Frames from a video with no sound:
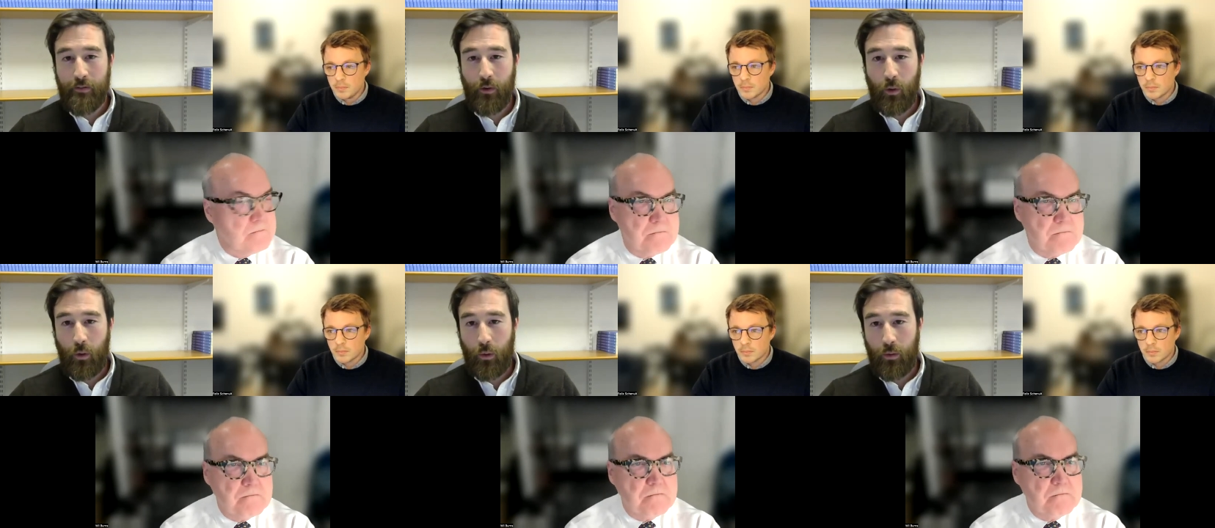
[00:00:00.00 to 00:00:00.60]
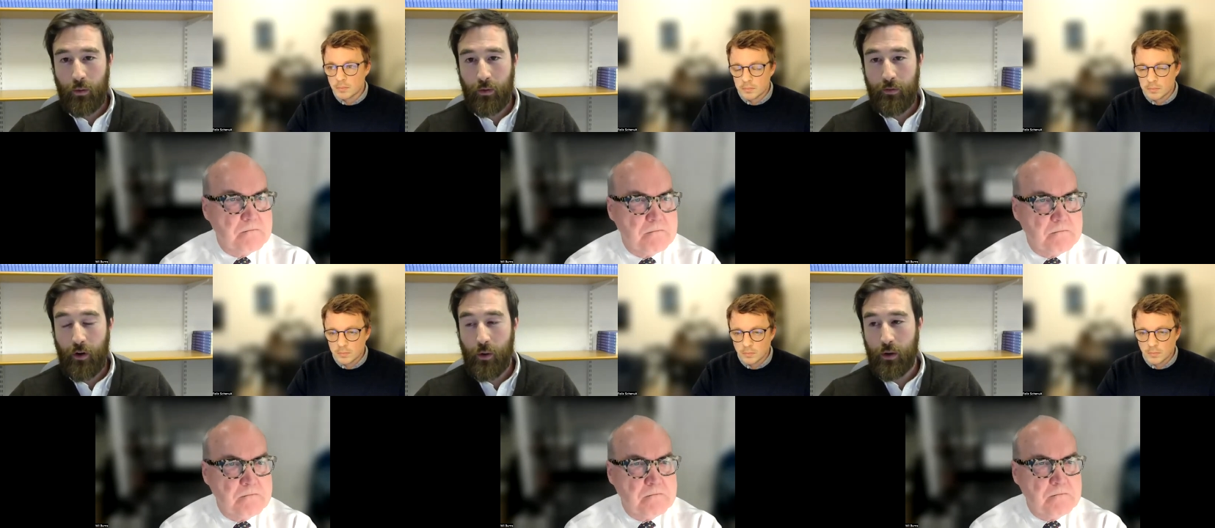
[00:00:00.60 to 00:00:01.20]
Speaker 1: for the
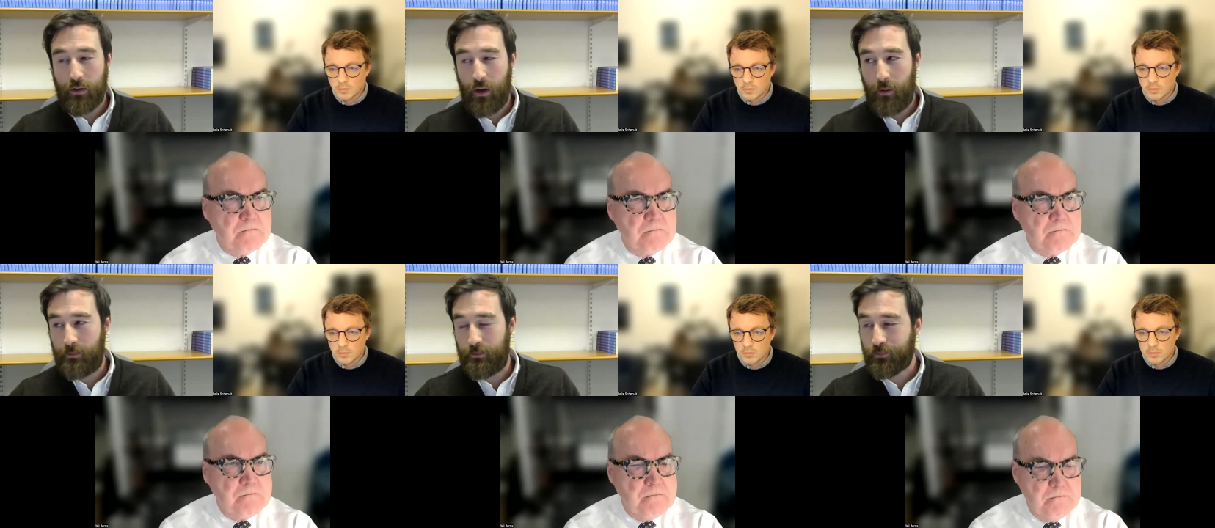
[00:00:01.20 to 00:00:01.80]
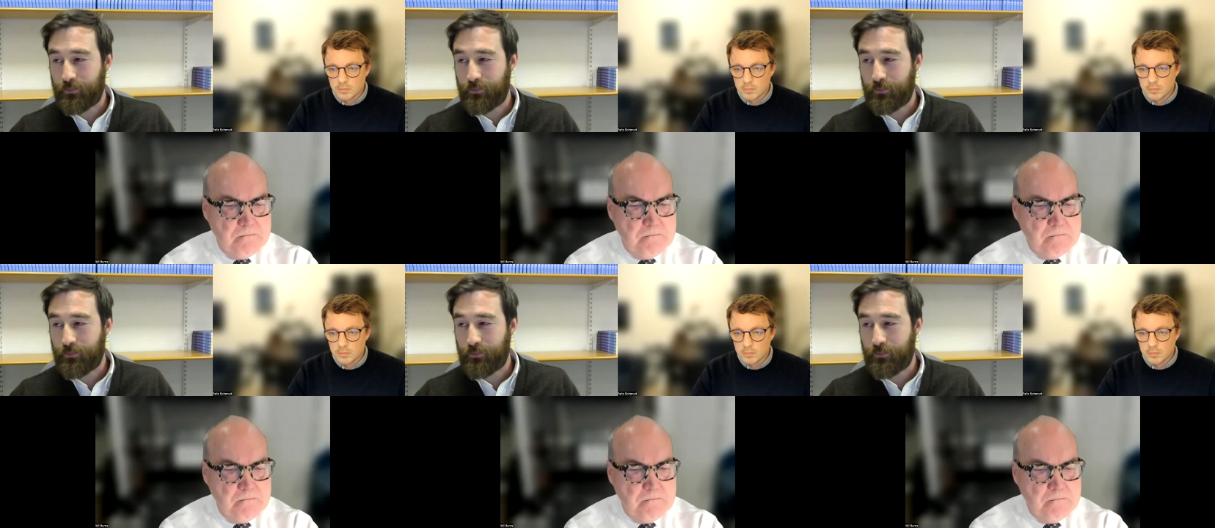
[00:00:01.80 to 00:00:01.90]
focus on